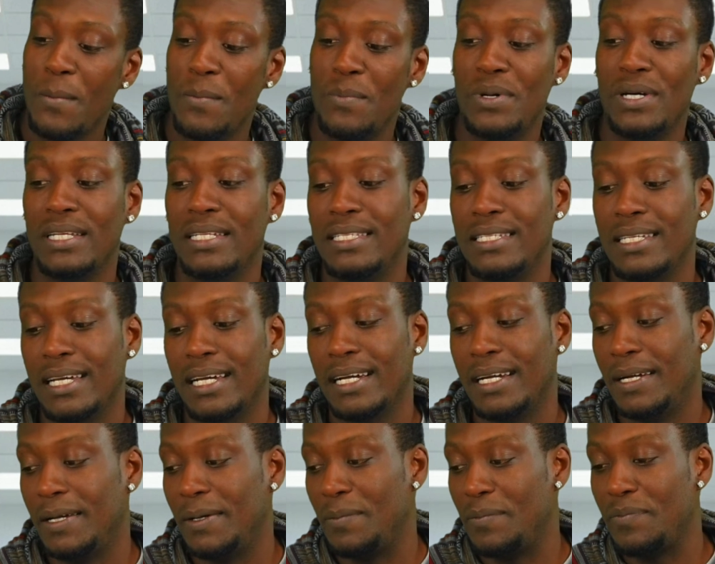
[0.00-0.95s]
But
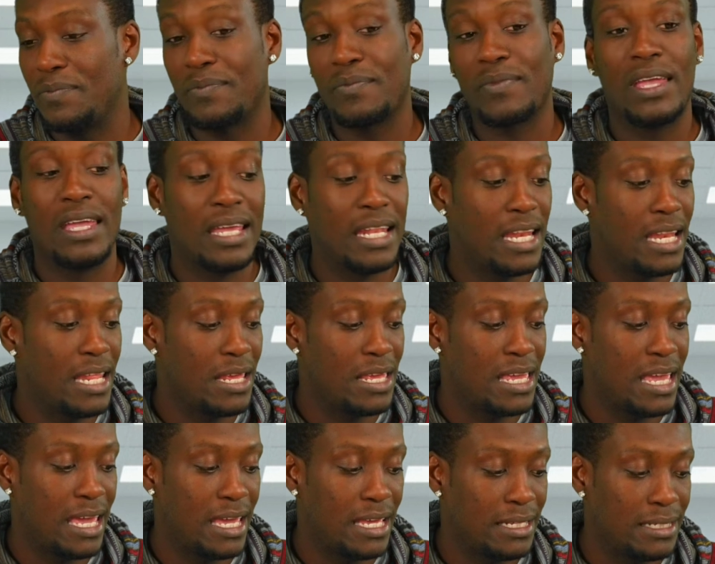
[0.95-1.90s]
in
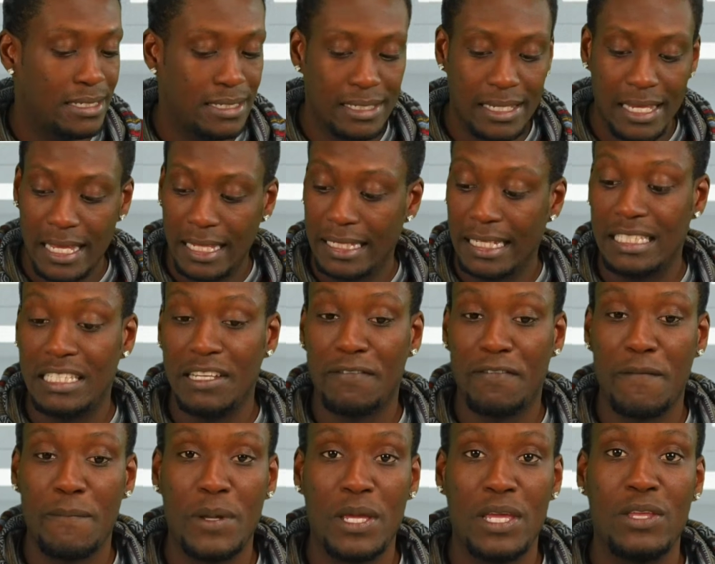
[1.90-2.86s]
any case, that's it
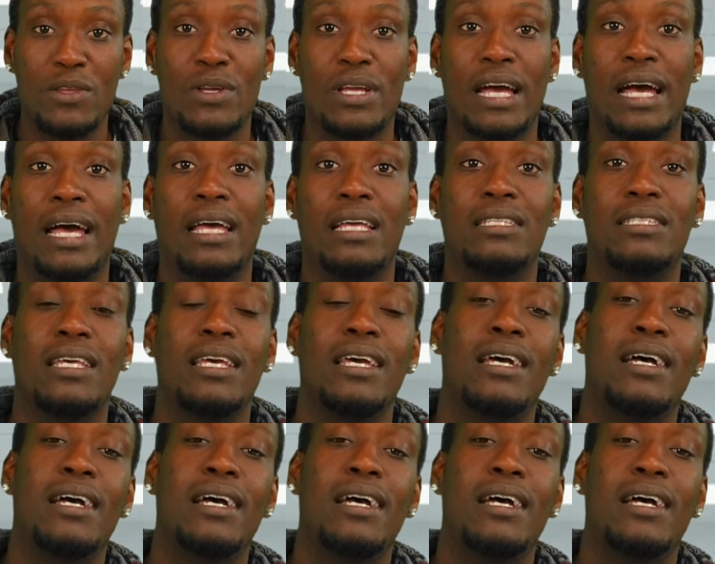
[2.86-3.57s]
for me, you guys.